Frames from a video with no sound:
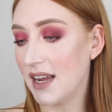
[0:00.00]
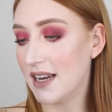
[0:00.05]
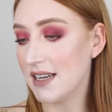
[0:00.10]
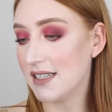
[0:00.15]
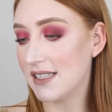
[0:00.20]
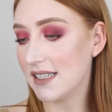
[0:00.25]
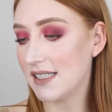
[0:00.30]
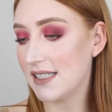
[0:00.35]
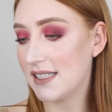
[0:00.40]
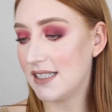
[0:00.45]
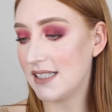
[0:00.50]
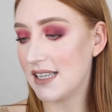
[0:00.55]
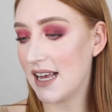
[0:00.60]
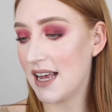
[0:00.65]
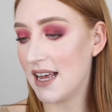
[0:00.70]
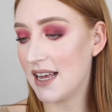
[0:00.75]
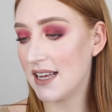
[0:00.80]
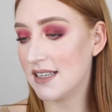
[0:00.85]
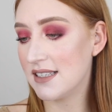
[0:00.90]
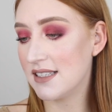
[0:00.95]
It
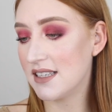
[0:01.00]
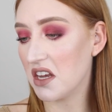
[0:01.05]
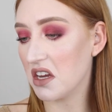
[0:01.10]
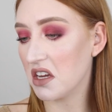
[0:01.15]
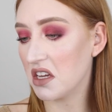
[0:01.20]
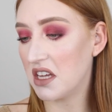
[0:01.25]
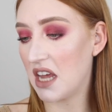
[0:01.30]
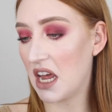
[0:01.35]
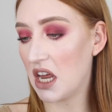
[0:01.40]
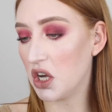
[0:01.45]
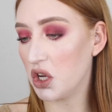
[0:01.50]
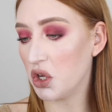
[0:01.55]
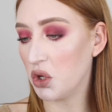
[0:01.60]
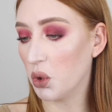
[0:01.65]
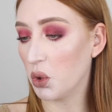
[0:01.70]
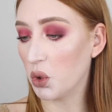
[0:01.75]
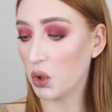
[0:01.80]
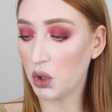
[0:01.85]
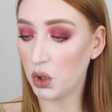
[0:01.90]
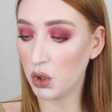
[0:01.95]
says, get
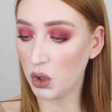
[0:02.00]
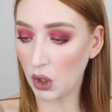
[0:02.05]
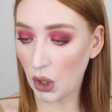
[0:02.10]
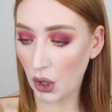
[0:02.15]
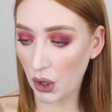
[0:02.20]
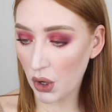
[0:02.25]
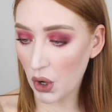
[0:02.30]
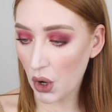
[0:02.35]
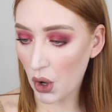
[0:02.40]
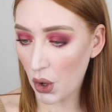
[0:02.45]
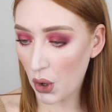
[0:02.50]
your glow